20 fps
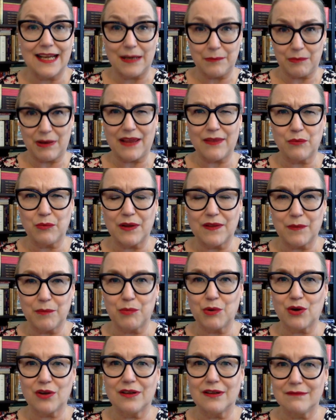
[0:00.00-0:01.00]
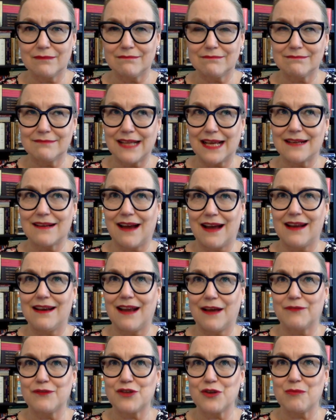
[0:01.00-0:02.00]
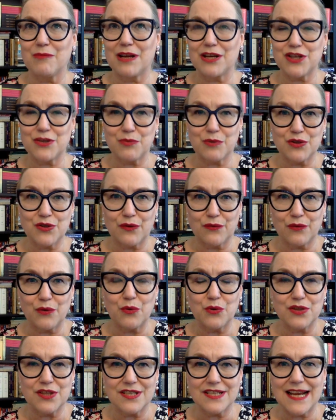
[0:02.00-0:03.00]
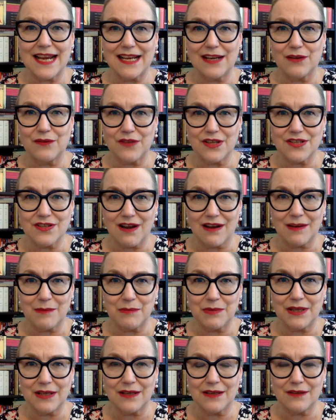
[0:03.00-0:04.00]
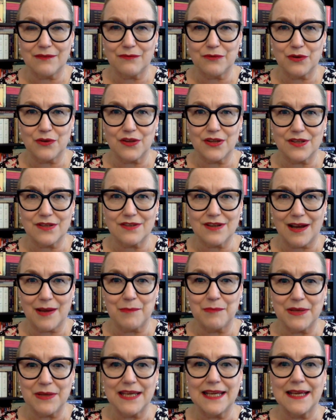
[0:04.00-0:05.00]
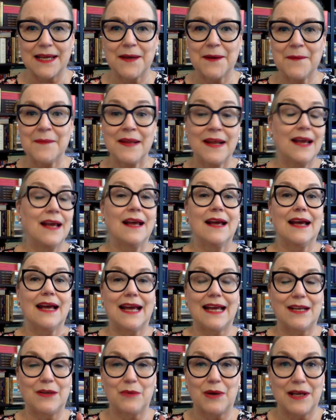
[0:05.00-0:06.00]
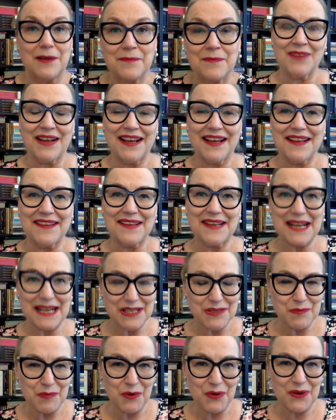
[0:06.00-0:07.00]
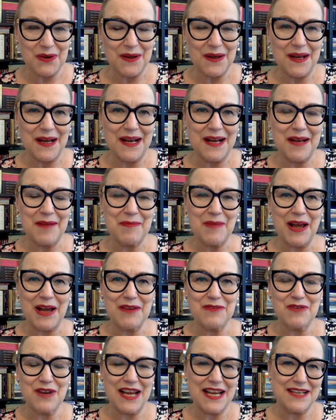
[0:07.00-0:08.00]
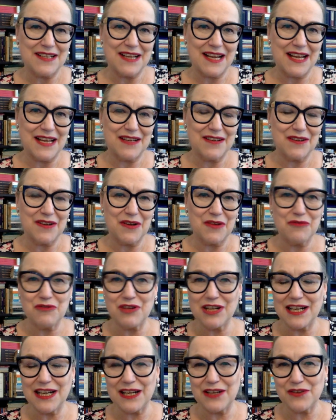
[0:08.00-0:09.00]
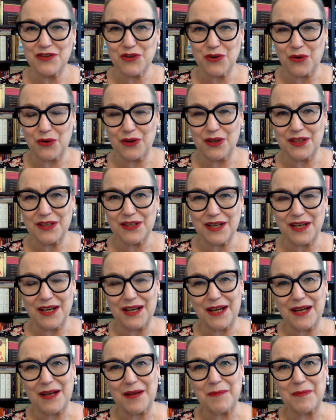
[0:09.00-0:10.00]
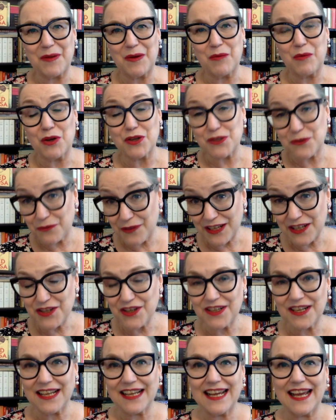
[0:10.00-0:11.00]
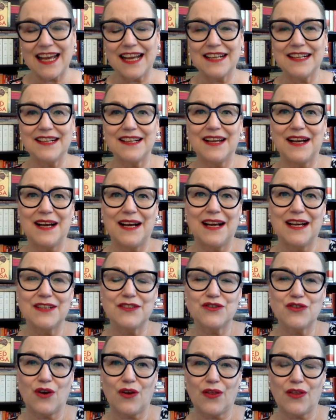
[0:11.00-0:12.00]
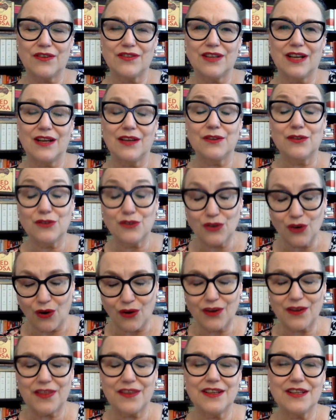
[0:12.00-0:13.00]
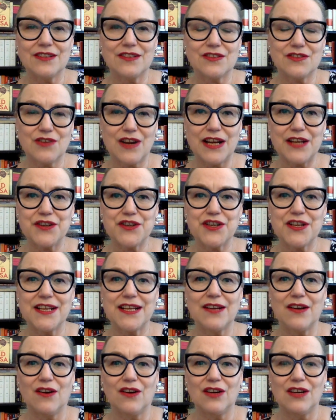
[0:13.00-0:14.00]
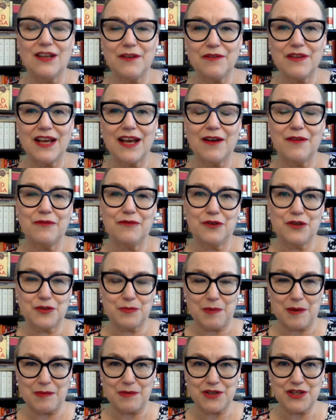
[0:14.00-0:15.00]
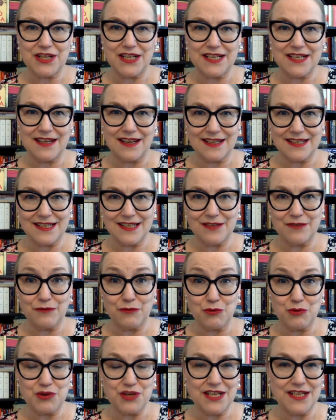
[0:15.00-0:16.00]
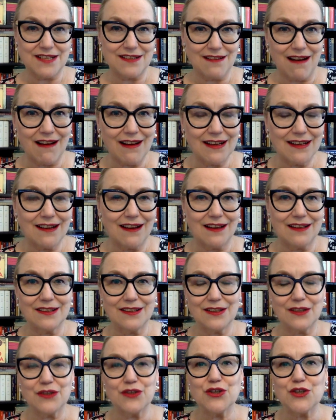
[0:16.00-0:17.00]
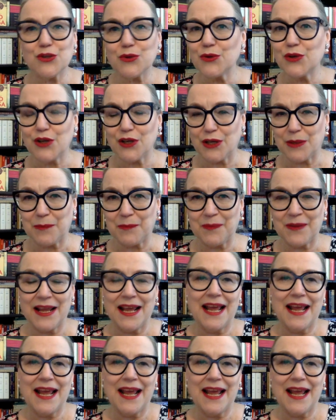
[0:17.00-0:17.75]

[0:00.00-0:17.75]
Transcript: And by the way, the book that I loved so much was, of course, A Tale of the Time for the Time Being. Anyway, the next book I read and really enjoyed was fiction again. Dorothy Strachey, Olivia, first published in 1949 under a pseudonym.